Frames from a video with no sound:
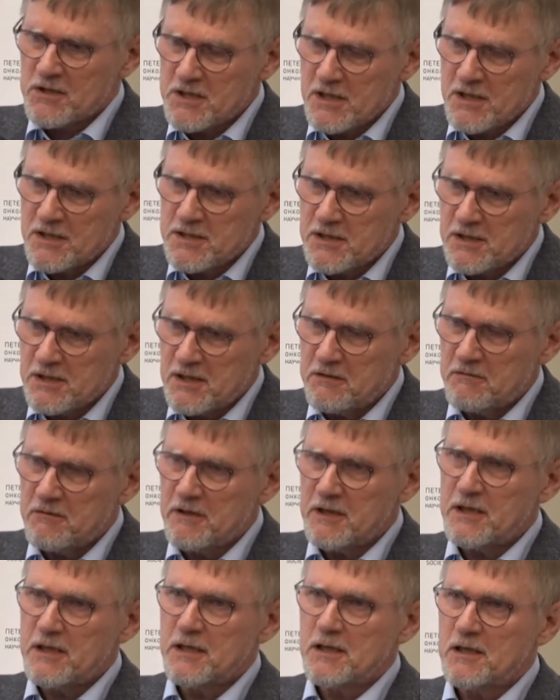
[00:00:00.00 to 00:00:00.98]

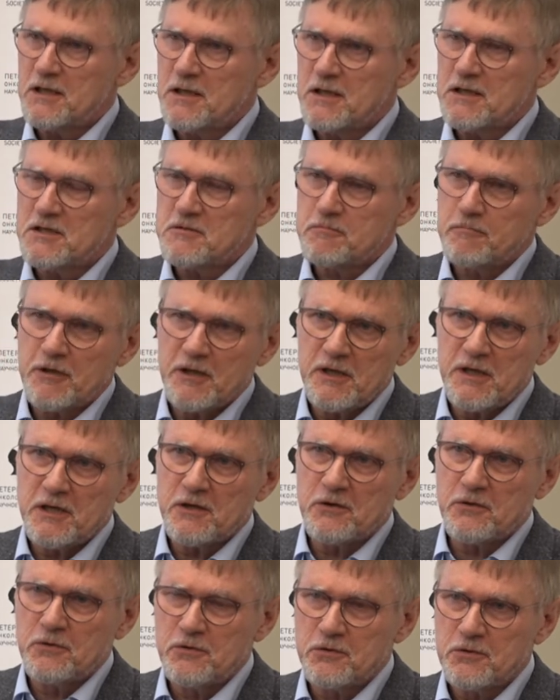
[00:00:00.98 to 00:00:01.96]
sensitivity is
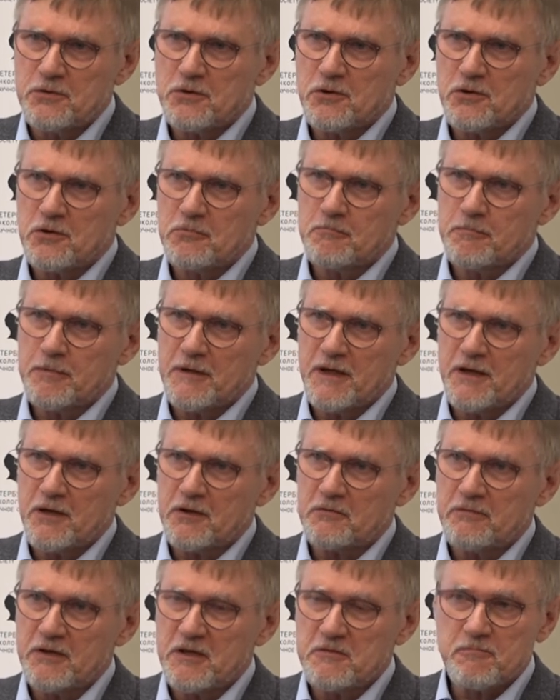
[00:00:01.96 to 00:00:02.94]
pretty good
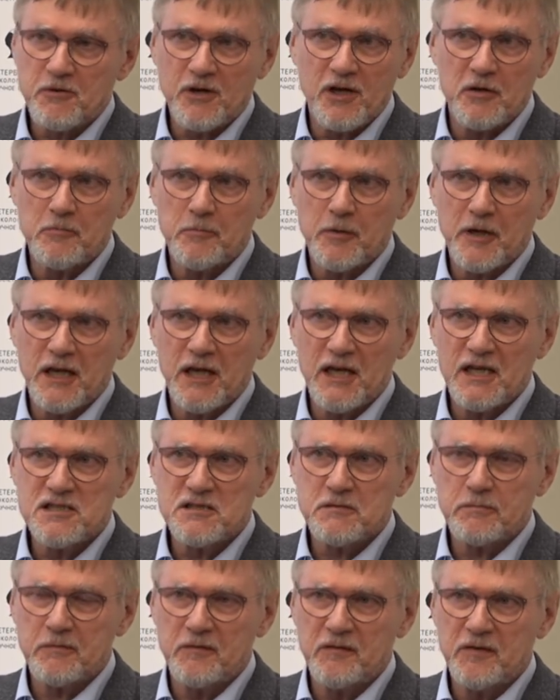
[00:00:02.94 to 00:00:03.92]
compared with primary
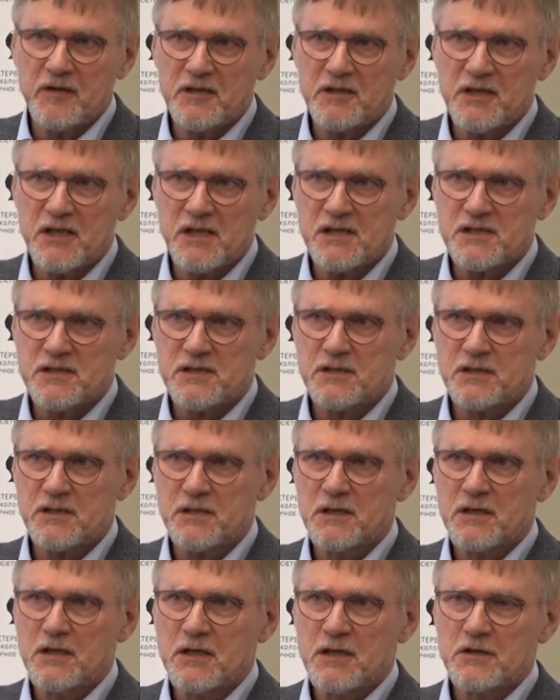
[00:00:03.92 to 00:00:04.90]
HPV
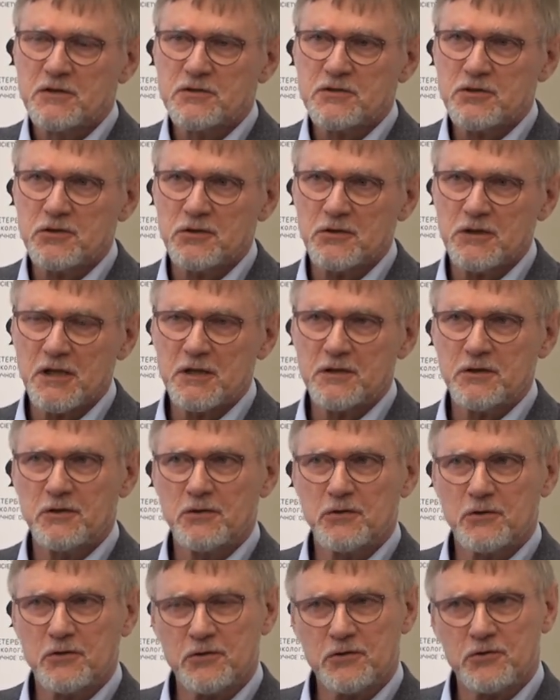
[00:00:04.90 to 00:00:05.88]
test so
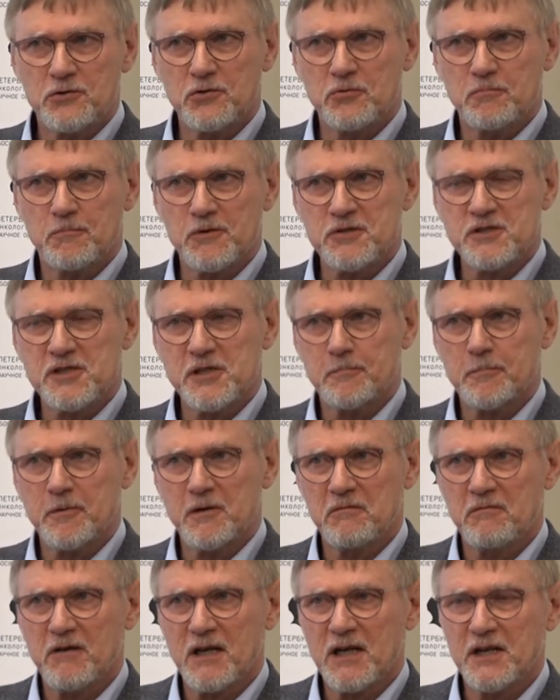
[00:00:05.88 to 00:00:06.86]
that you could do
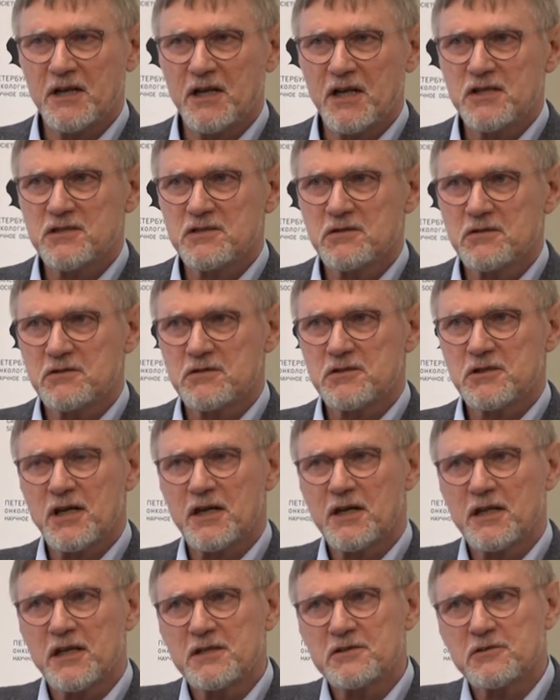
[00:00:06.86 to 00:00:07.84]
possibly validation
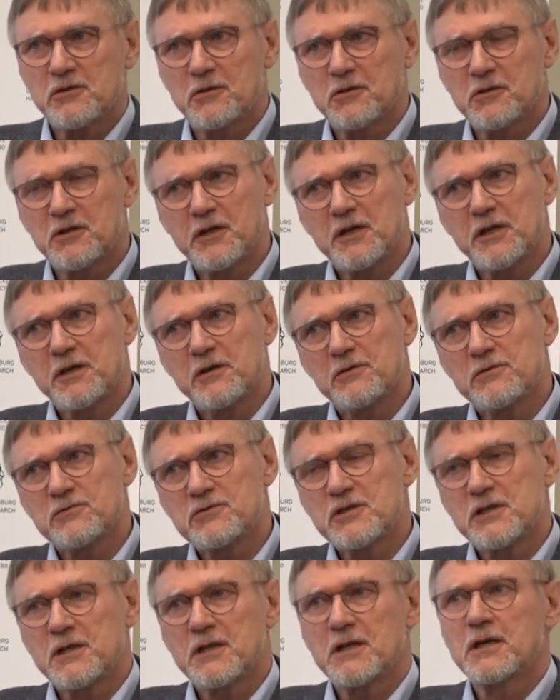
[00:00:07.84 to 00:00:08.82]
studies already
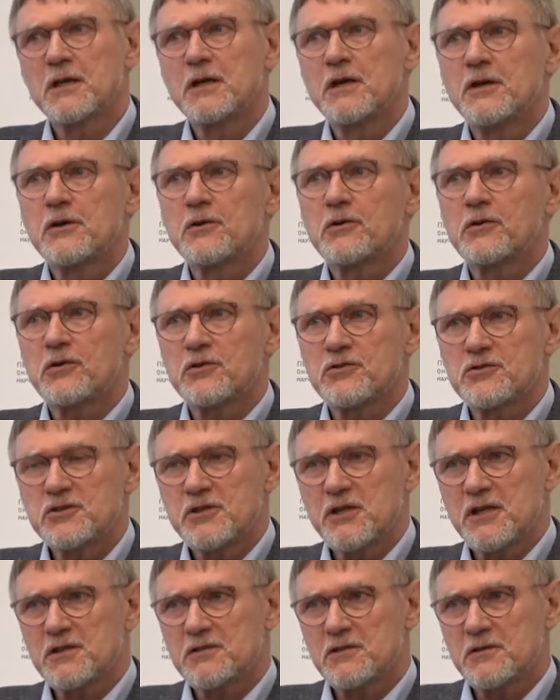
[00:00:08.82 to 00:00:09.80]
using
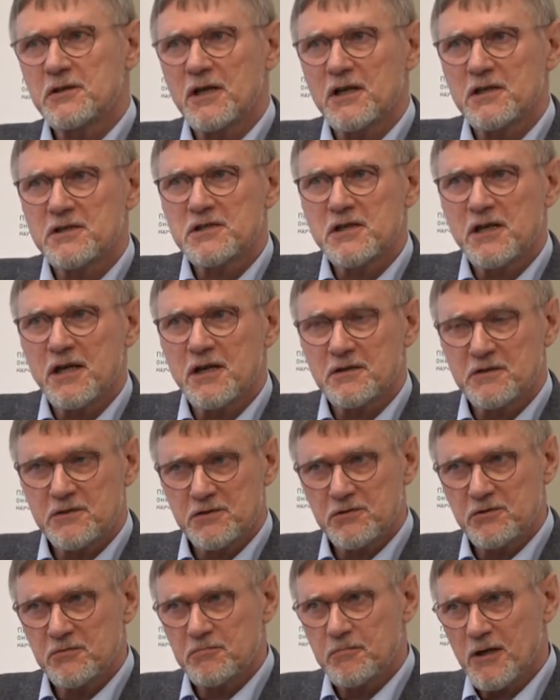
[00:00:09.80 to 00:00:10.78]
cross-sectional
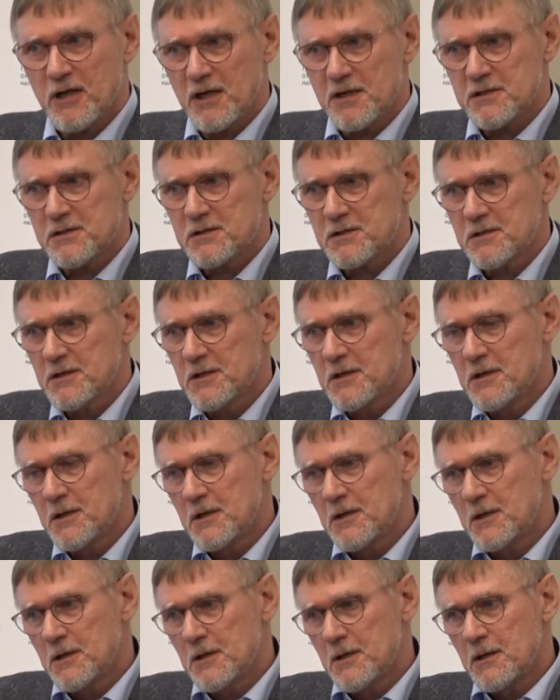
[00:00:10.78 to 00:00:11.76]
CIN2+.
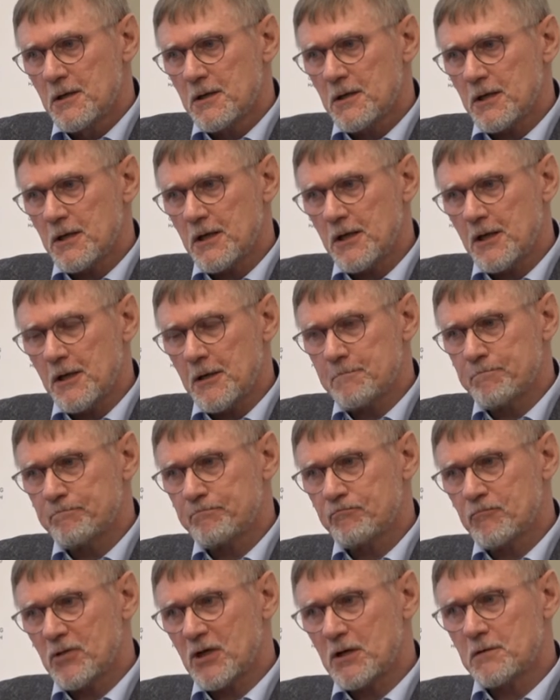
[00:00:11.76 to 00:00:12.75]
plus.
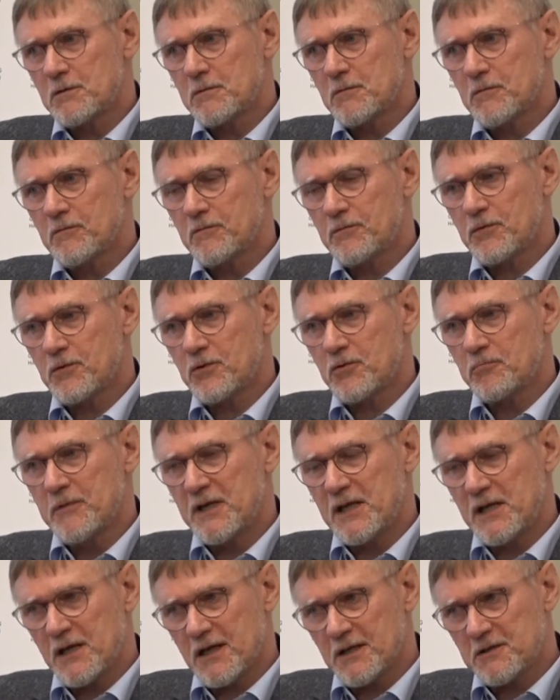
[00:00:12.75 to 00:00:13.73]
Uh, but
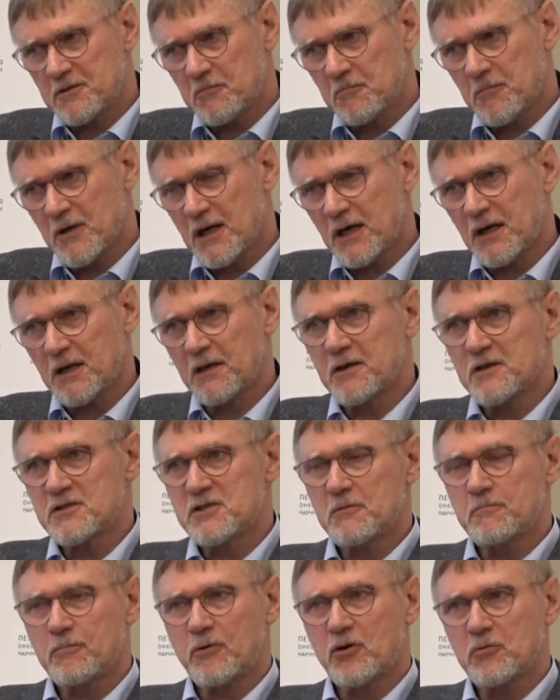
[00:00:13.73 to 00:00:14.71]
for many other
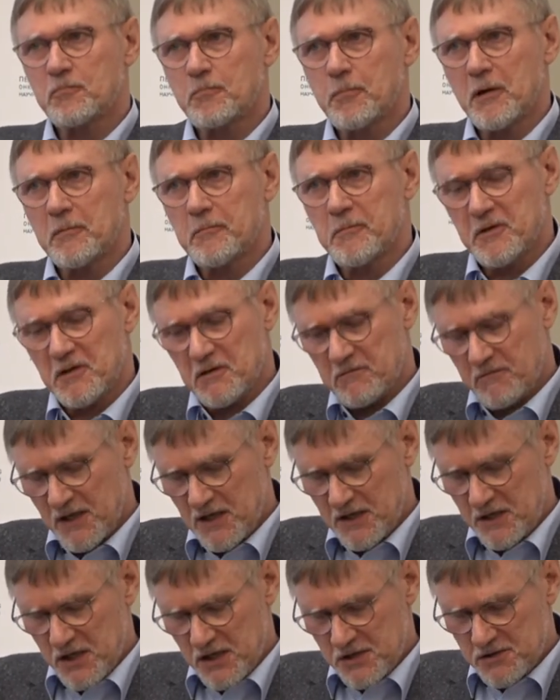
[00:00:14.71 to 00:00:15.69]
markers, the problem with
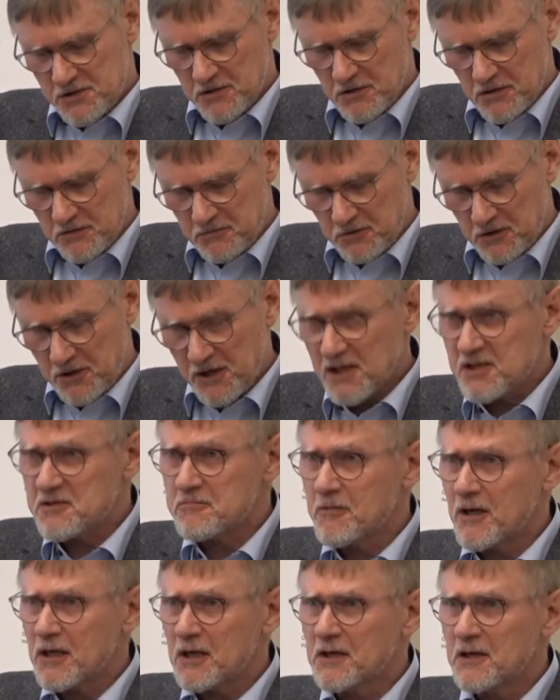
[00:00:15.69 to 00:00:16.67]
the validation of
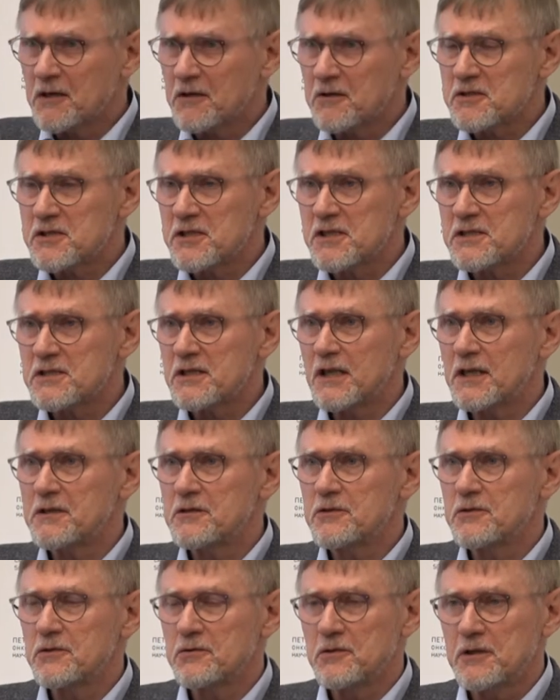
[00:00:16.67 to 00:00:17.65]
triage markers is
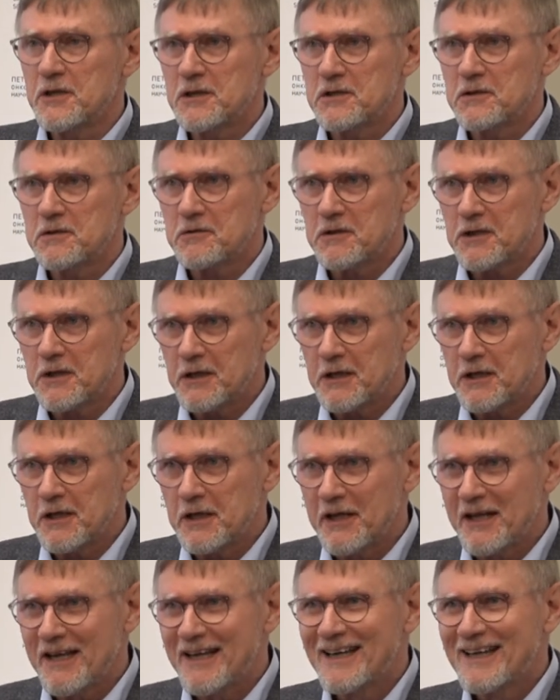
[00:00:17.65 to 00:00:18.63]
that you need
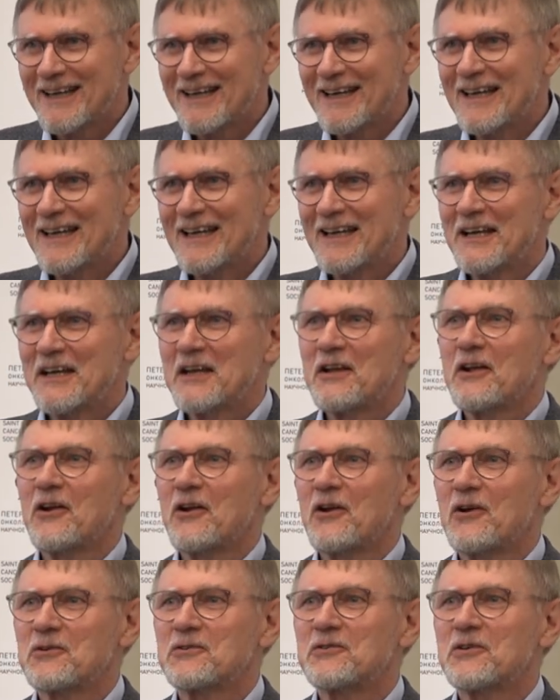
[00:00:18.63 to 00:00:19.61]
really
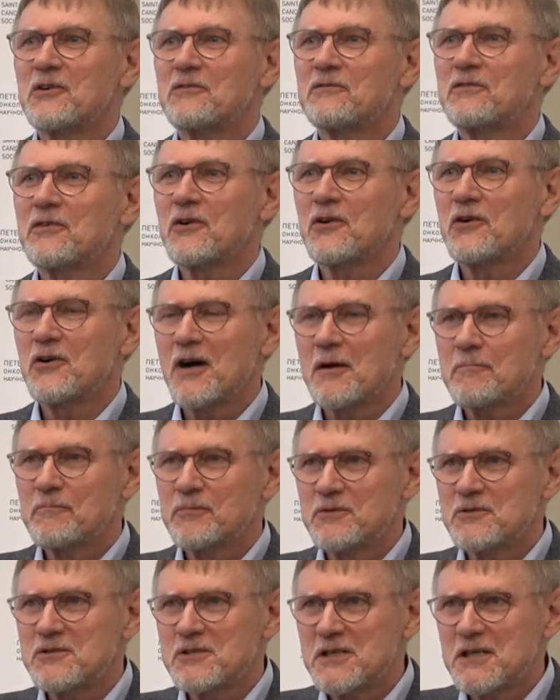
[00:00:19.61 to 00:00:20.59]
long-term
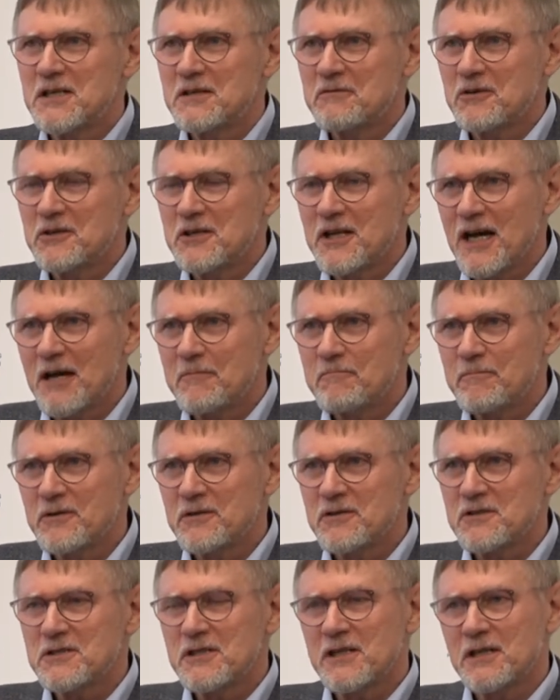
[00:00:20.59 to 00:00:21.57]
follow-up to see what
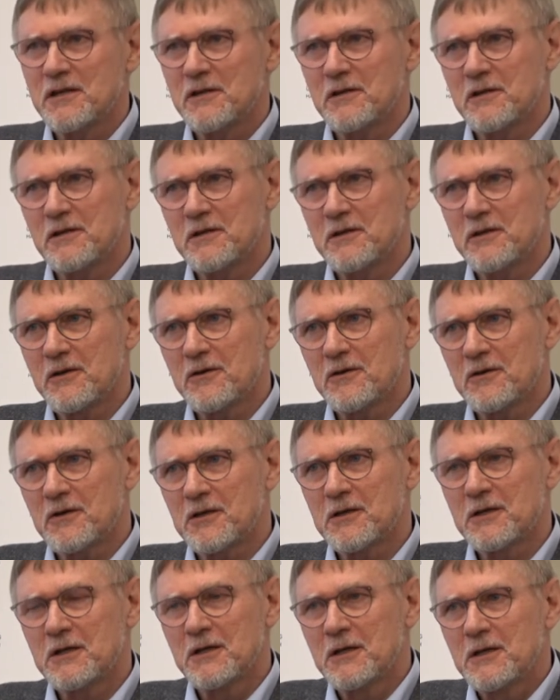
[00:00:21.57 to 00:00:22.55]
happens then in
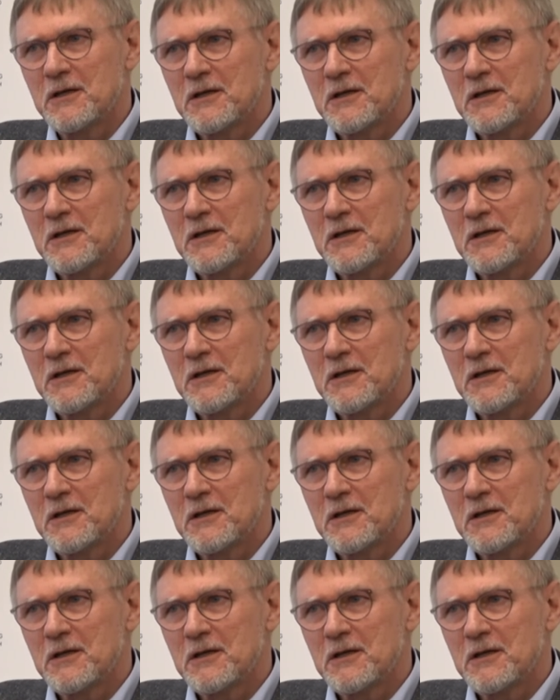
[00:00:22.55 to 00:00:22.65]
your